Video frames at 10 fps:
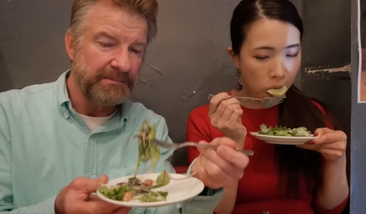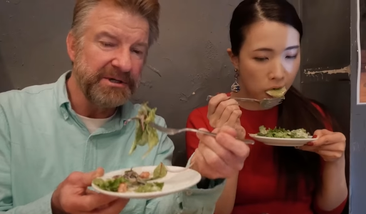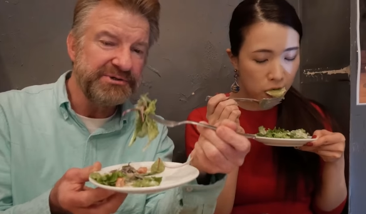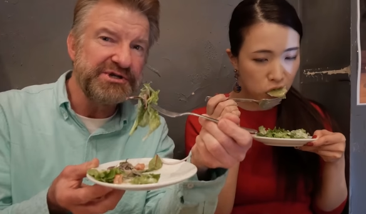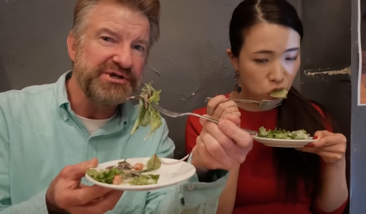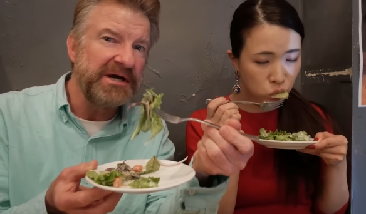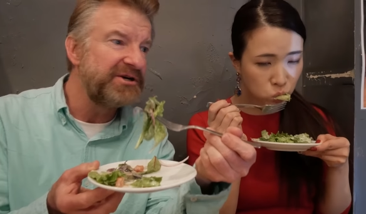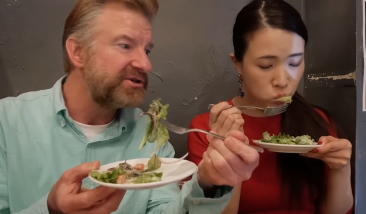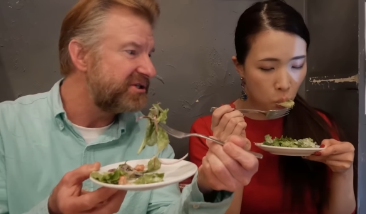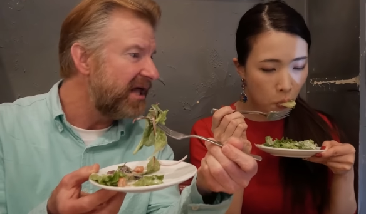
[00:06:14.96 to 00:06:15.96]
Speaker 1: The blue cheese on
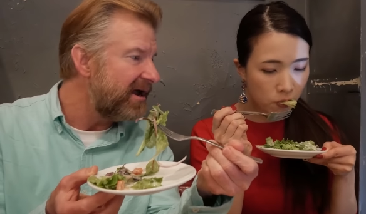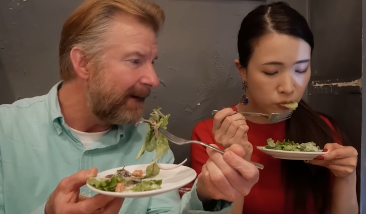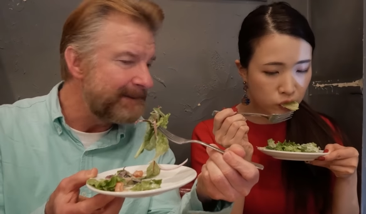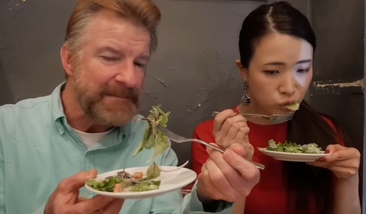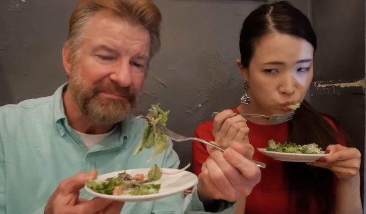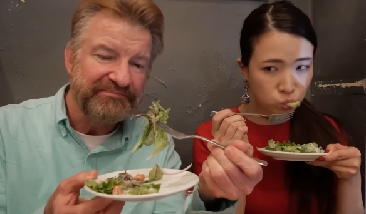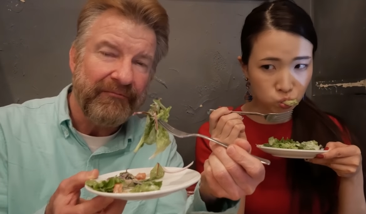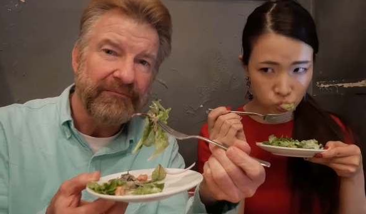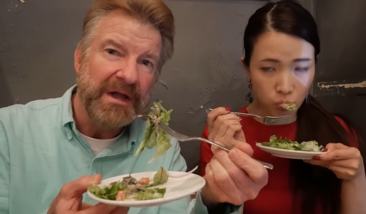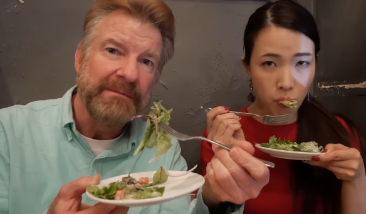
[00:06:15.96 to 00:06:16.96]
here is light.
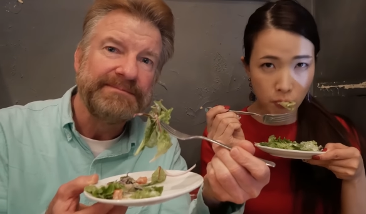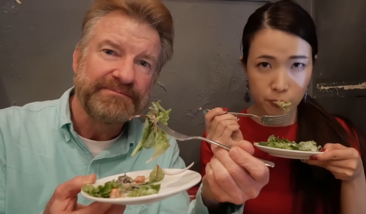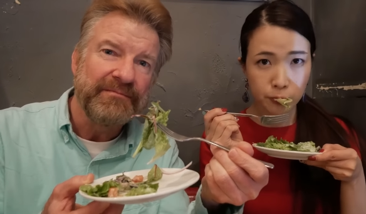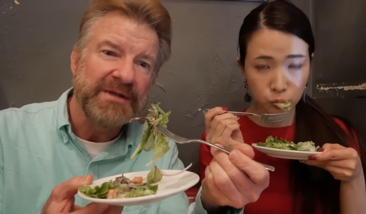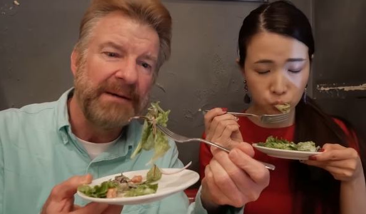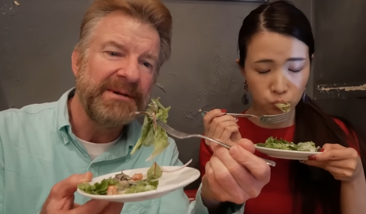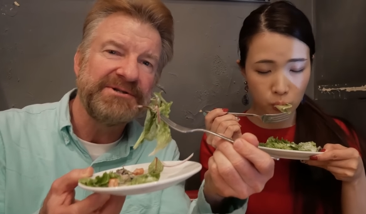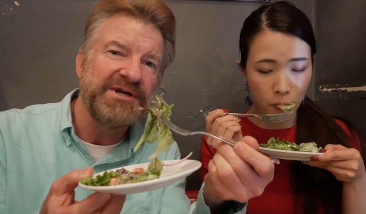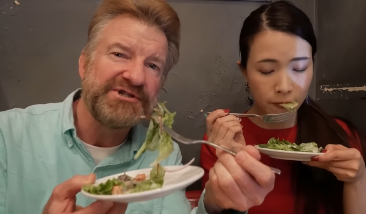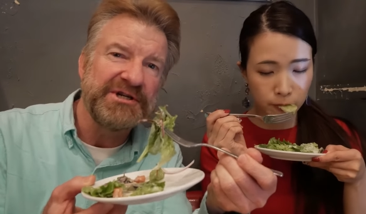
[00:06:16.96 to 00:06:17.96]
I'm
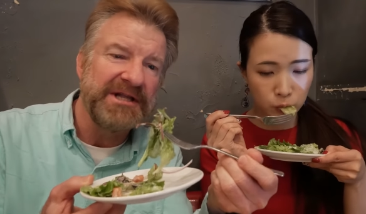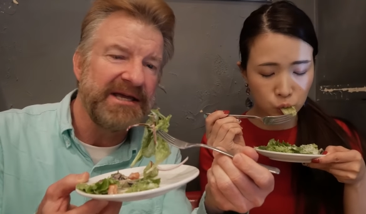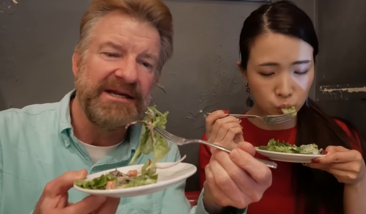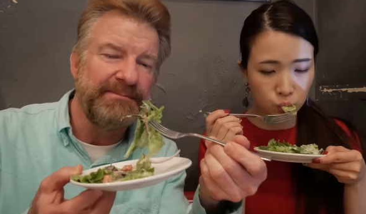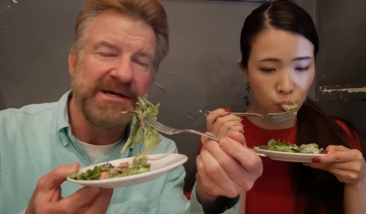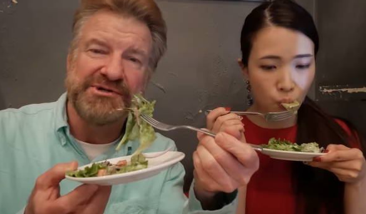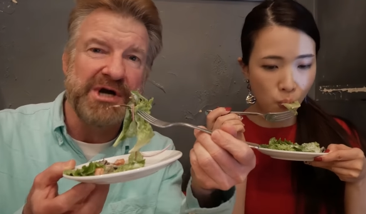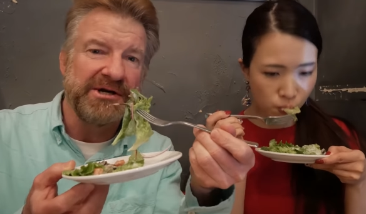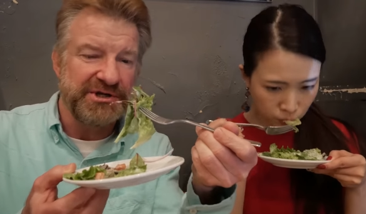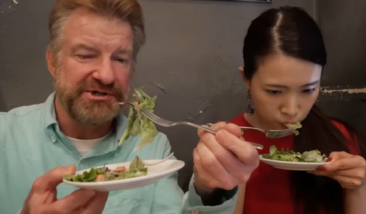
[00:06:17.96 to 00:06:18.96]
not tasting like any big
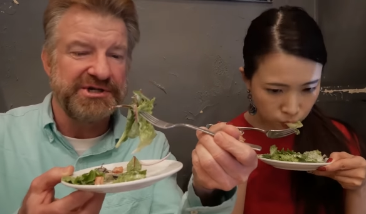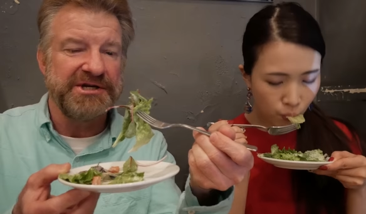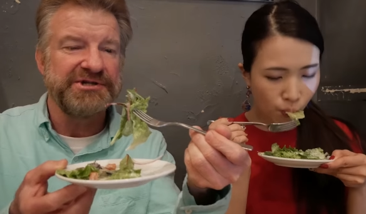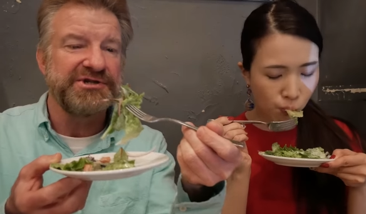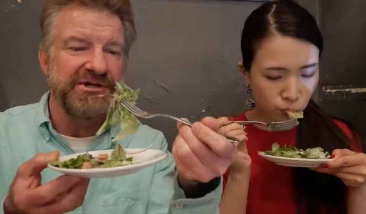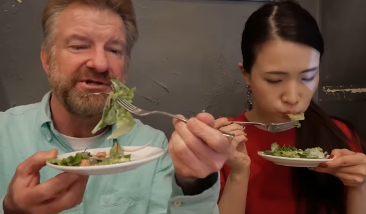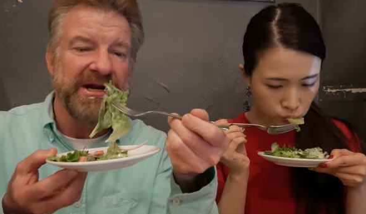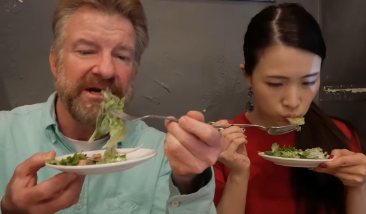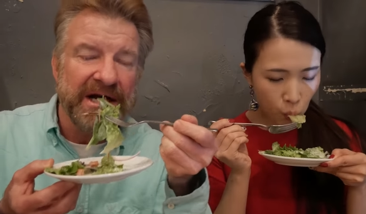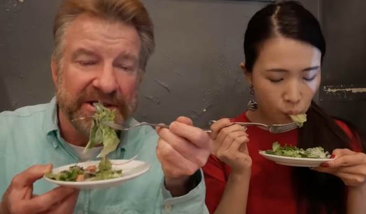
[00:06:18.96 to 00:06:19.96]
chunks of cheese. It's
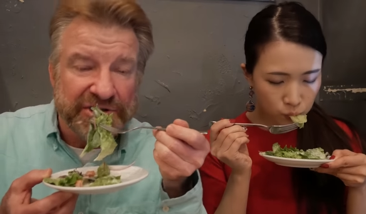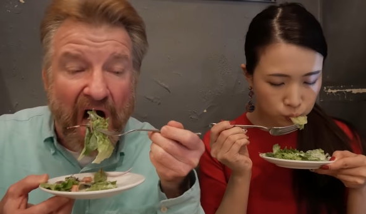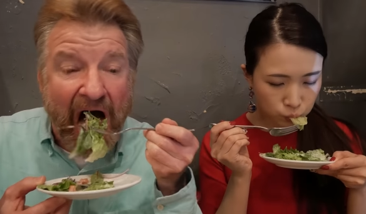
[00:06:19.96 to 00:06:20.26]
kind of nice.